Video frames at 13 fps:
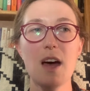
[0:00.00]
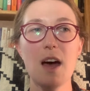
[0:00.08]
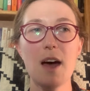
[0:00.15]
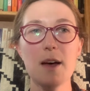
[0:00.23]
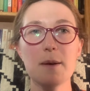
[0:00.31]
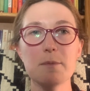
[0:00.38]

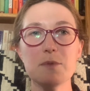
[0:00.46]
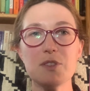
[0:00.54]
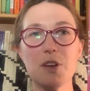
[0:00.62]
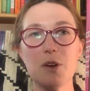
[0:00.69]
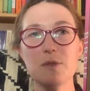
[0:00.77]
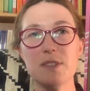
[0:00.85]
Um,
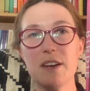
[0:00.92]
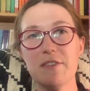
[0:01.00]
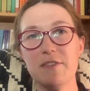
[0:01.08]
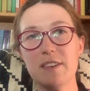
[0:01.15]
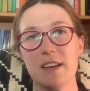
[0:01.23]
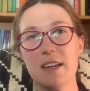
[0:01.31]
so
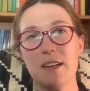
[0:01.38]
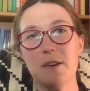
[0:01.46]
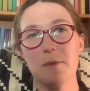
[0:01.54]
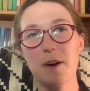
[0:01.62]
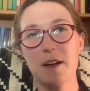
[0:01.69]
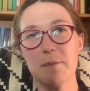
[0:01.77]
definitely
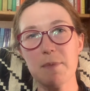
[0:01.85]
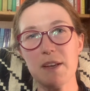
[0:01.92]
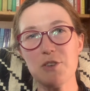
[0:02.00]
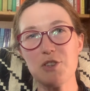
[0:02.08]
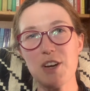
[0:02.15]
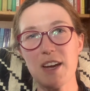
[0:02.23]

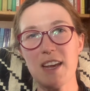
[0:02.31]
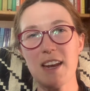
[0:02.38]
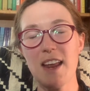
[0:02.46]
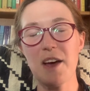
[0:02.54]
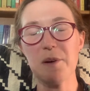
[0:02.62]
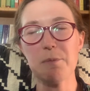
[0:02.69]
recommend checking
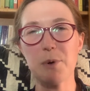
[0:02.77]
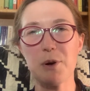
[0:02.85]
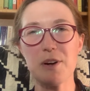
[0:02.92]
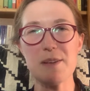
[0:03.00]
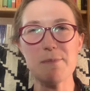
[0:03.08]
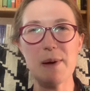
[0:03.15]
out
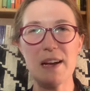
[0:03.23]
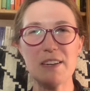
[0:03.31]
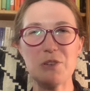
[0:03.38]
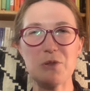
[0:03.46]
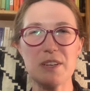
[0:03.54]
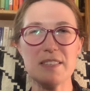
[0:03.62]
Birdie by
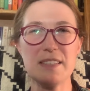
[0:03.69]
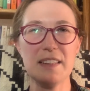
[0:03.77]
Tracey